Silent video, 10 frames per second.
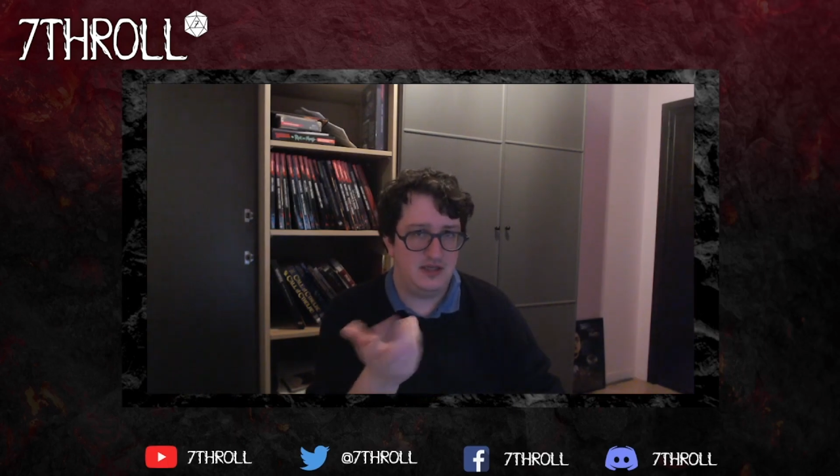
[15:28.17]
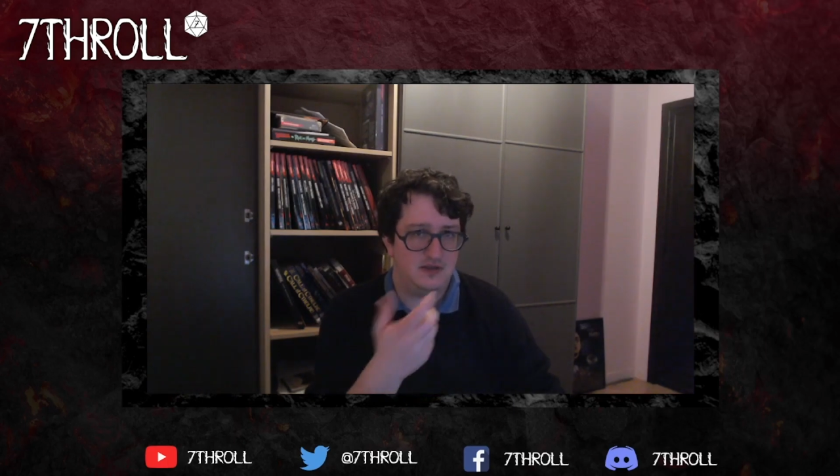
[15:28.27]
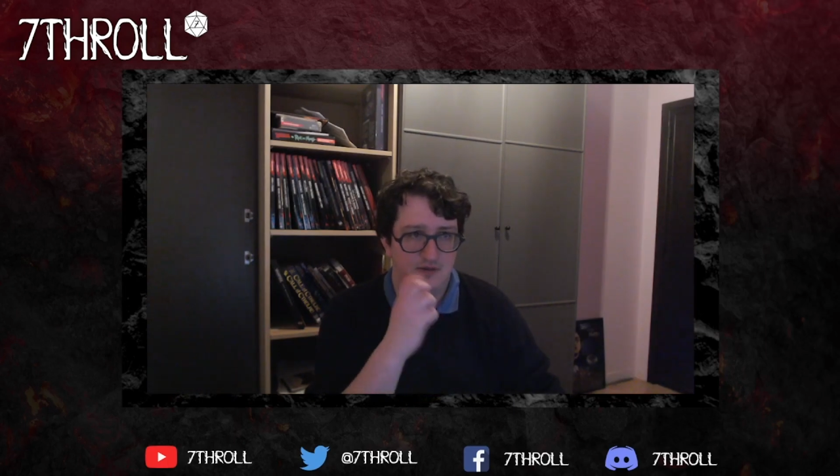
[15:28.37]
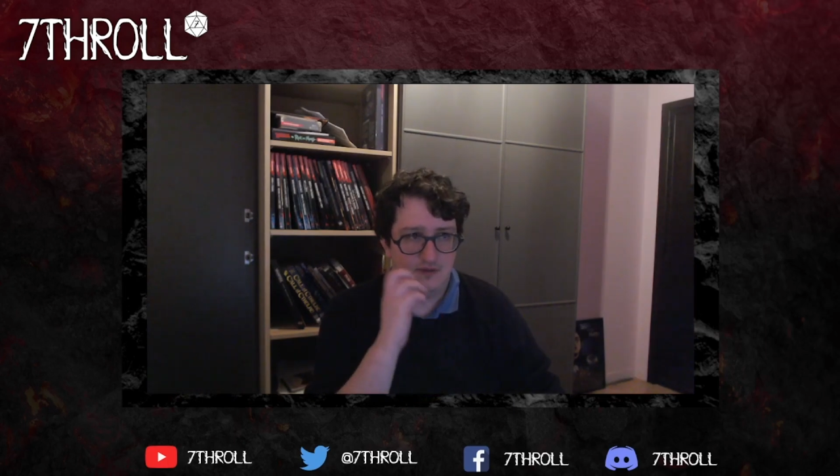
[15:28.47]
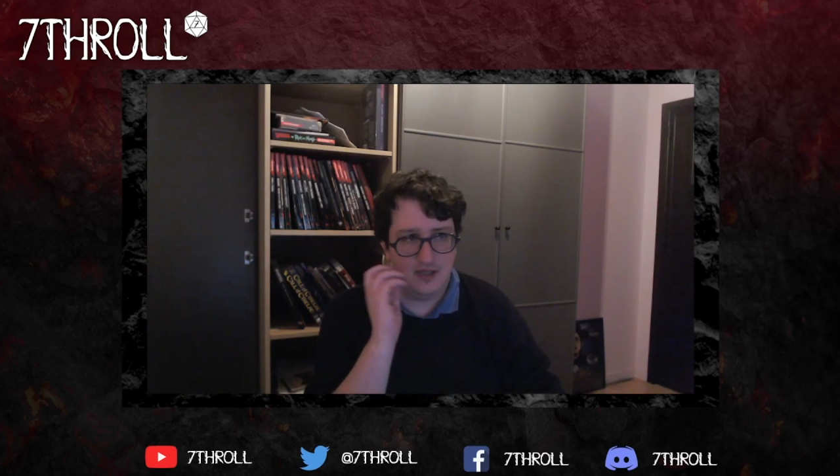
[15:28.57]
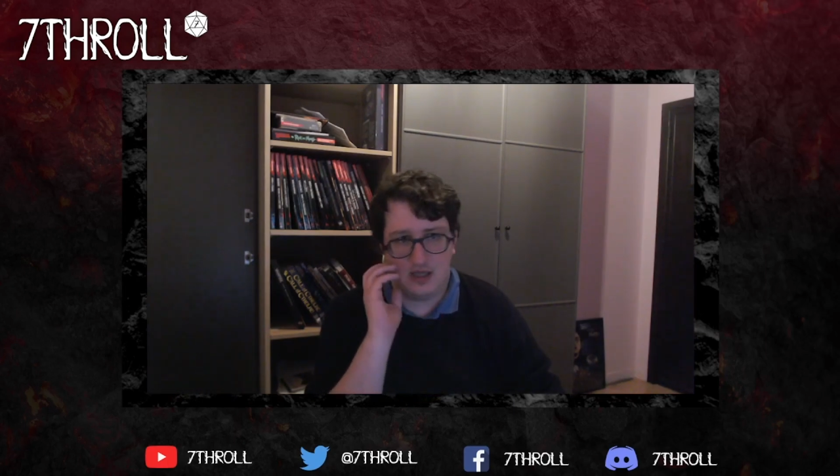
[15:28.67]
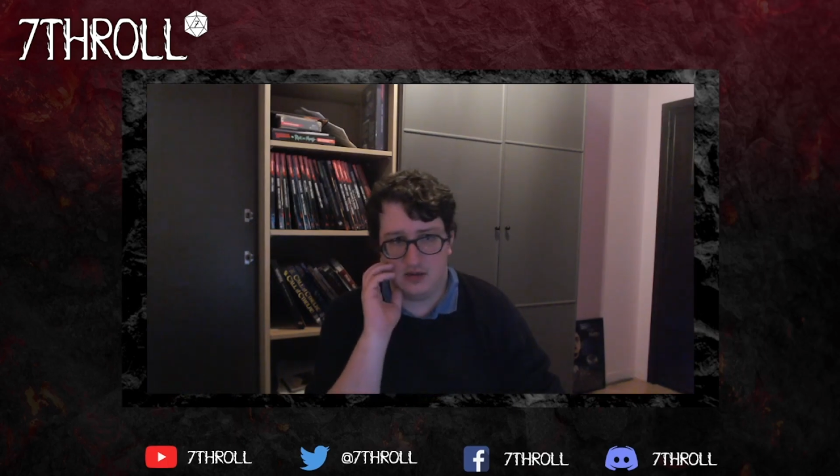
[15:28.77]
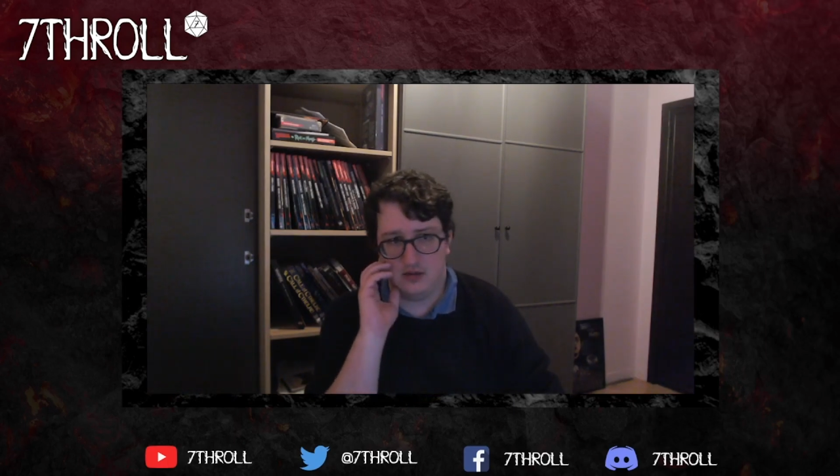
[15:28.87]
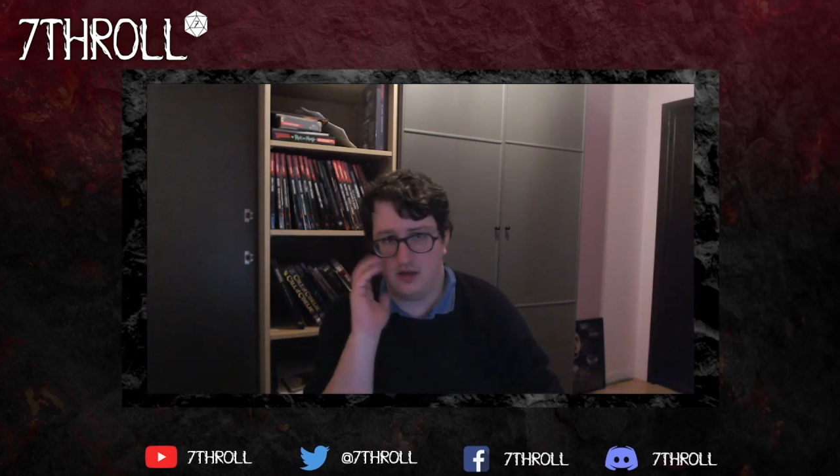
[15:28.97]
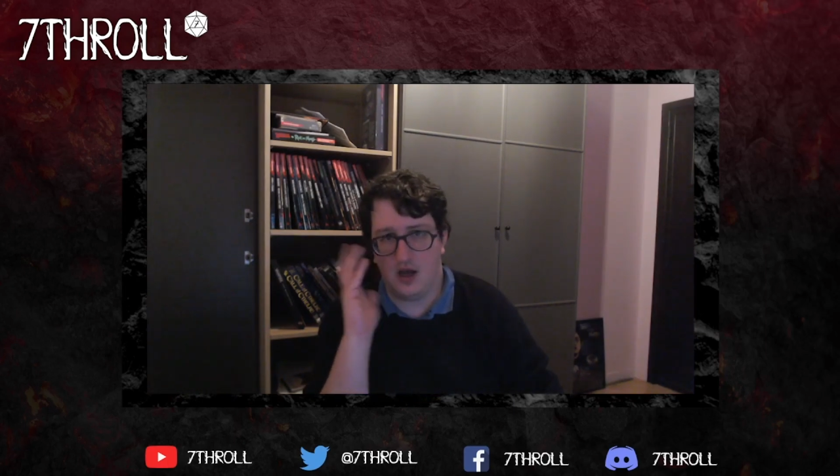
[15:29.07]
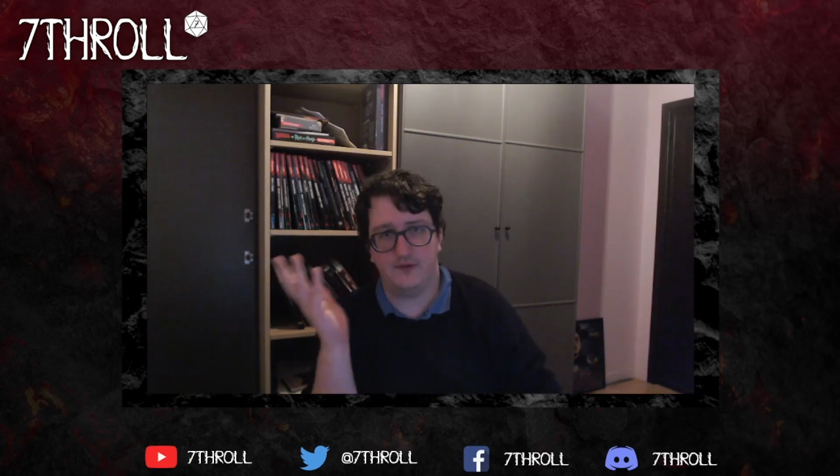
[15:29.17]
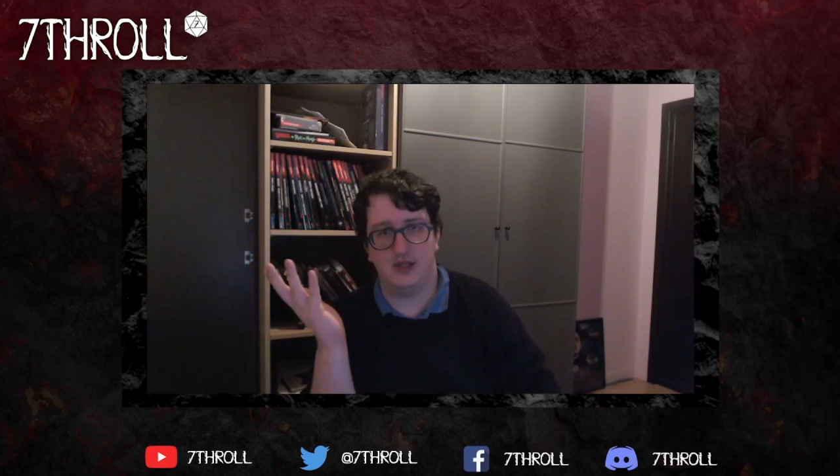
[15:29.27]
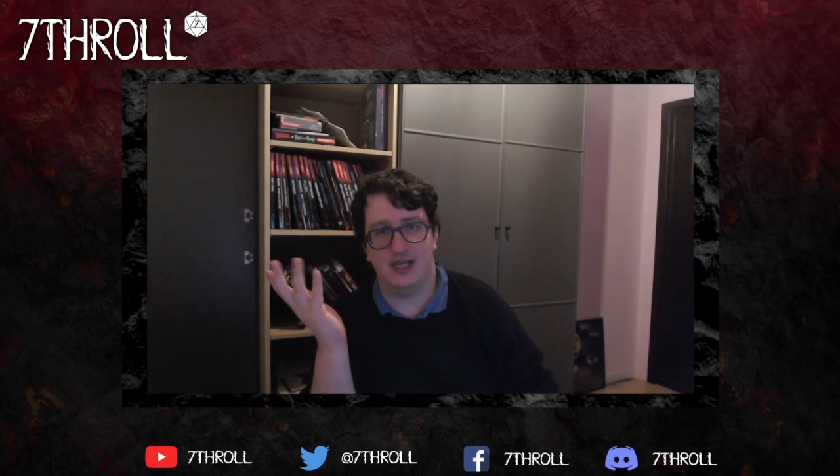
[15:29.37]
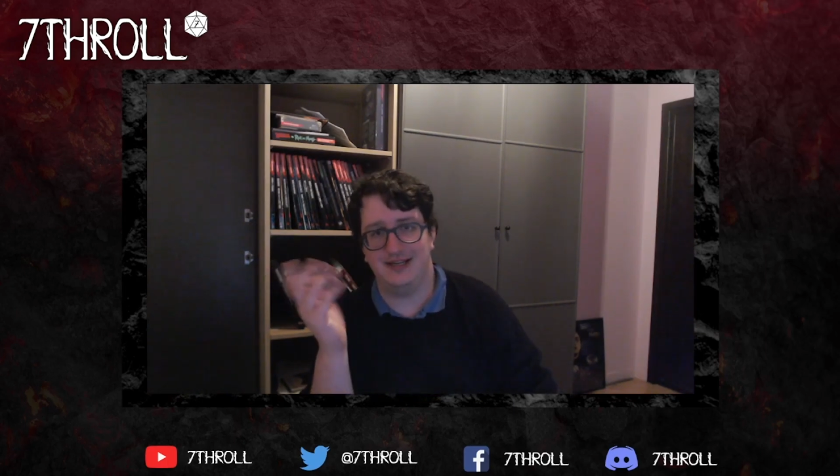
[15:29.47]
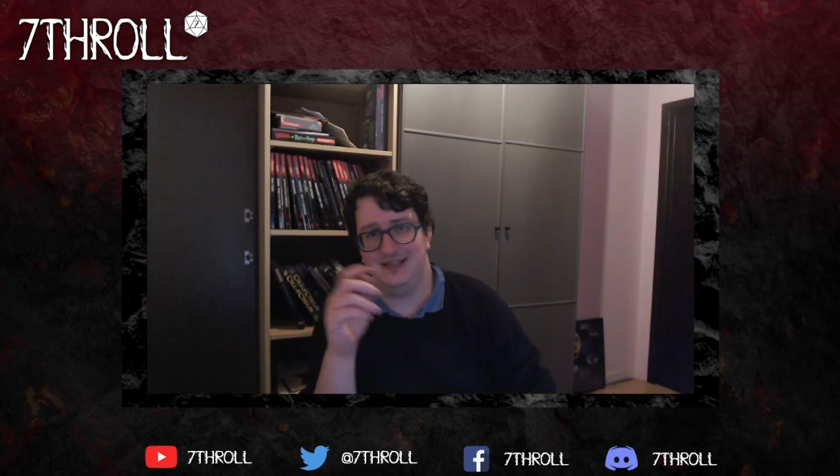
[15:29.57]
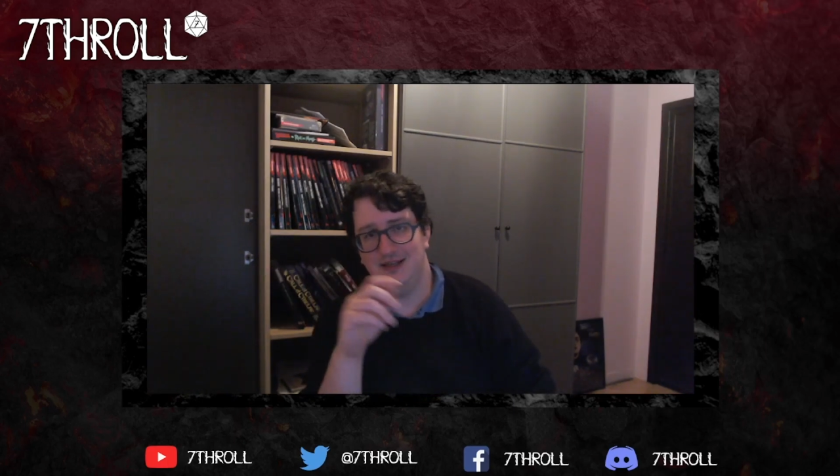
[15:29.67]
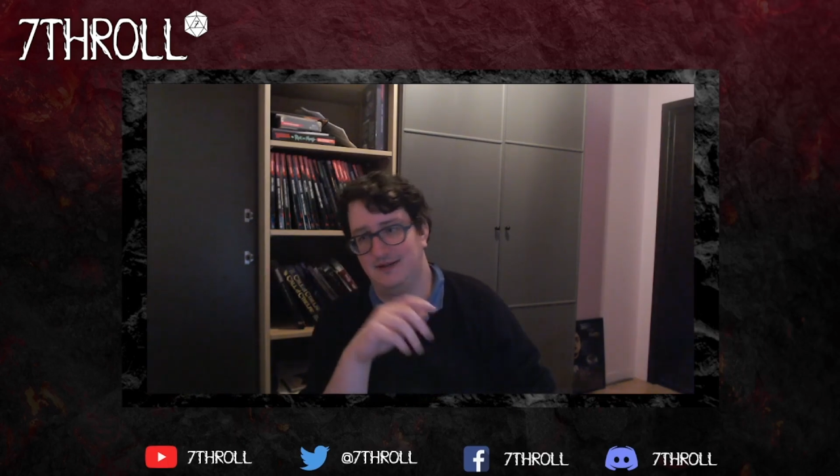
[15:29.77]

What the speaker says: This is not a novel idea.